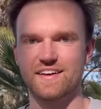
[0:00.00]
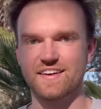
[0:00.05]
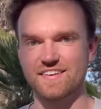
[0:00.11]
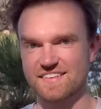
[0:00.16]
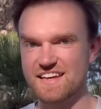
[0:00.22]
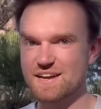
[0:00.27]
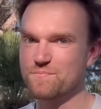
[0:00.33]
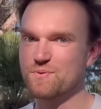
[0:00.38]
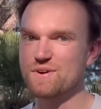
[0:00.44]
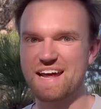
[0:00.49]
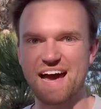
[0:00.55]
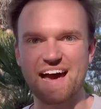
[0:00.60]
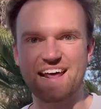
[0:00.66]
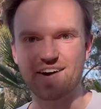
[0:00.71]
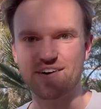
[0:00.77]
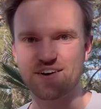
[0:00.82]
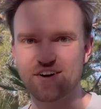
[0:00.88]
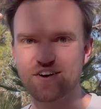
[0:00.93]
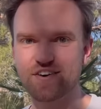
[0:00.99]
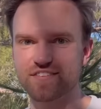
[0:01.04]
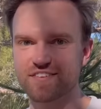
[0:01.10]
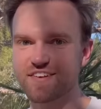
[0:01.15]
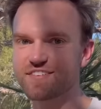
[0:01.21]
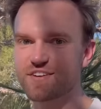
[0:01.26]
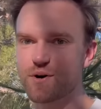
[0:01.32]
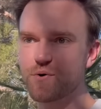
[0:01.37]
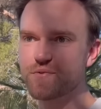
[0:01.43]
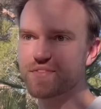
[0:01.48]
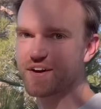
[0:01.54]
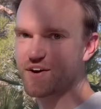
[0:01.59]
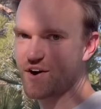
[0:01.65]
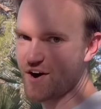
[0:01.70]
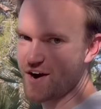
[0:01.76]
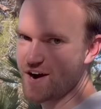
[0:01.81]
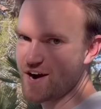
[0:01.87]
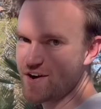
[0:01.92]
It's getting pretty hot out here, so let's go in the
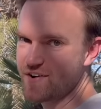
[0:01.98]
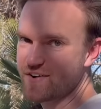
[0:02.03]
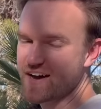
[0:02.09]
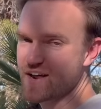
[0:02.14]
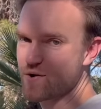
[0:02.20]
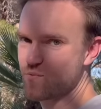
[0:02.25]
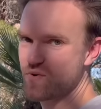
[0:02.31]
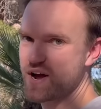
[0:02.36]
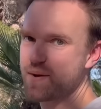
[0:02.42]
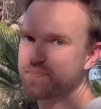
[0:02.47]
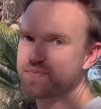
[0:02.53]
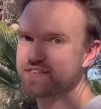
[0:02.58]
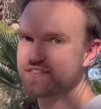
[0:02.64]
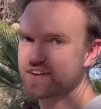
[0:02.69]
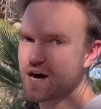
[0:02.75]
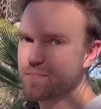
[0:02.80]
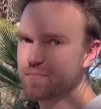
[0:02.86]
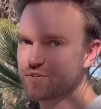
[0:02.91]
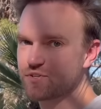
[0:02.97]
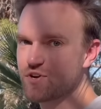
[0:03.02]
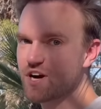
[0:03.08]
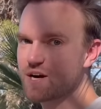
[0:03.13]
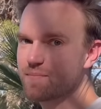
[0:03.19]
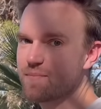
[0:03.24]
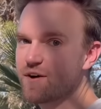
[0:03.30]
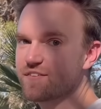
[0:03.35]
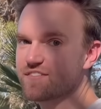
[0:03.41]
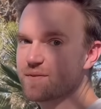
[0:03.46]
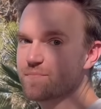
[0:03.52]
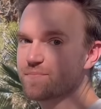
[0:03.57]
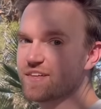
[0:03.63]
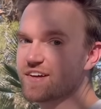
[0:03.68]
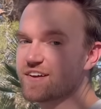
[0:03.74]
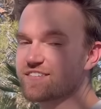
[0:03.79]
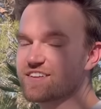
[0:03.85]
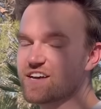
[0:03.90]
car and wrap this up and talk about some
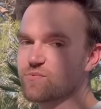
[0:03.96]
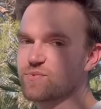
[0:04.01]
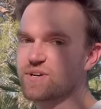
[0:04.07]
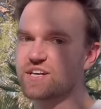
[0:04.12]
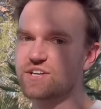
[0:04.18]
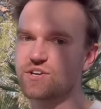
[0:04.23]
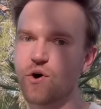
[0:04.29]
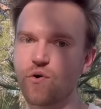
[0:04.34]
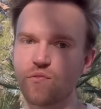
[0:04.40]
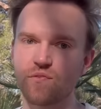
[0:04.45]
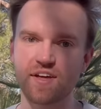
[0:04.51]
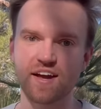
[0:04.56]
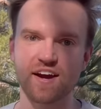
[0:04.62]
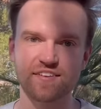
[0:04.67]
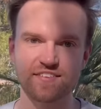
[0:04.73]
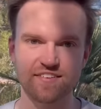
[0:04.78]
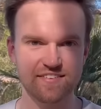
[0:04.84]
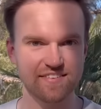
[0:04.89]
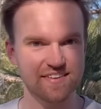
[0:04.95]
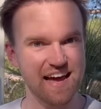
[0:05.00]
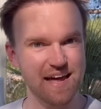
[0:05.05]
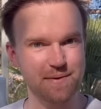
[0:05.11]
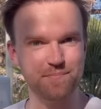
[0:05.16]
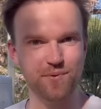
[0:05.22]
things that we don't like, because it's not